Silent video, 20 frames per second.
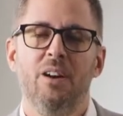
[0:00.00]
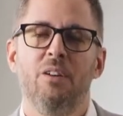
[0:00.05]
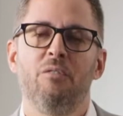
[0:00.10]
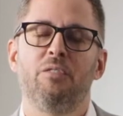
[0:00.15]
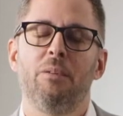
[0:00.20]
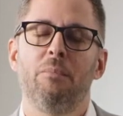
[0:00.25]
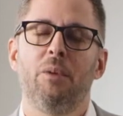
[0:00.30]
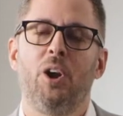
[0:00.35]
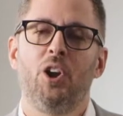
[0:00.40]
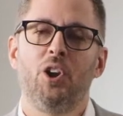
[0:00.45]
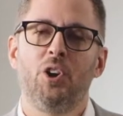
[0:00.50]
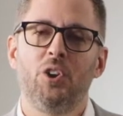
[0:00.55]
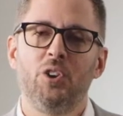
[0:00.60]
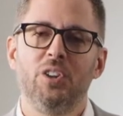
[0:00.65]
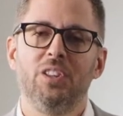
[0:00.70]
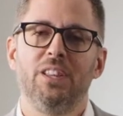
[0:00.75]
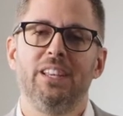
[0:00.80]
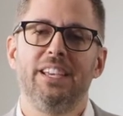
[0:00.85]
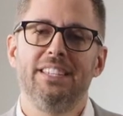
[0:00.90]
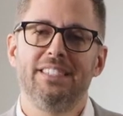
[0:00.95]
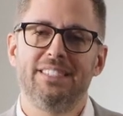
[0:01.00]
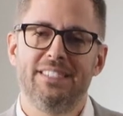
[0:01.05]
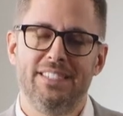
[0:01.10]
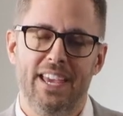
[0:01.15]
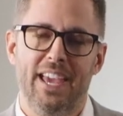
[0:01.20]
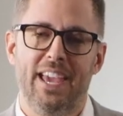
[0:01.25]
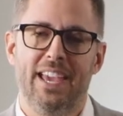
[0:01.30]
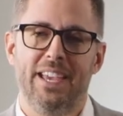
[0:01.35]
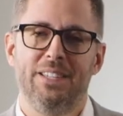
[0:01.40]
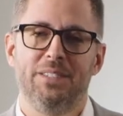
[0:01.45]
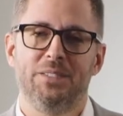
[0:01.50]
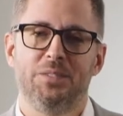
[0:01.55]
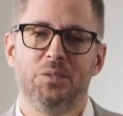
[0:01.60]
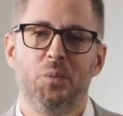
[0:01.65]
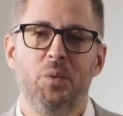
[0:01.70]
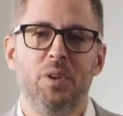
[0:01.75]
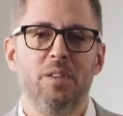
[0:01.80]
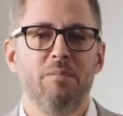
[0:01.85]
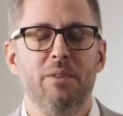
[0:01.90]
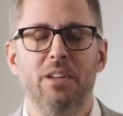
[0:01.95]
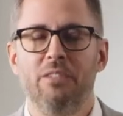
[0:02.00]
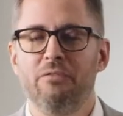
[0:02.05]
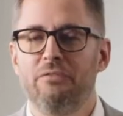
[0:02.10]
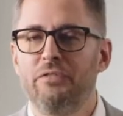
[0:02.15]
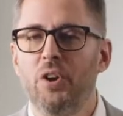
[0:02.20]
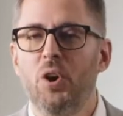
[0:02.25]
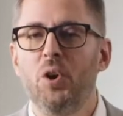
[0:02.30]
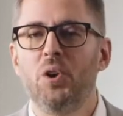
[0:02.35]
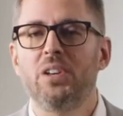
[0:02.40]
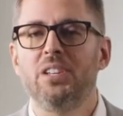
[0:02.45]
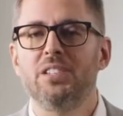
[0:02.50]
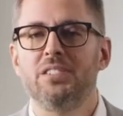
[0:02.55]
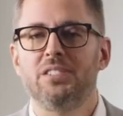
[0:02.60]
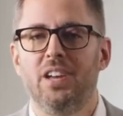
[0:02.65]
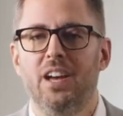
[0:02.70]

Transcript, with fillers: From our earliest days, we've been focused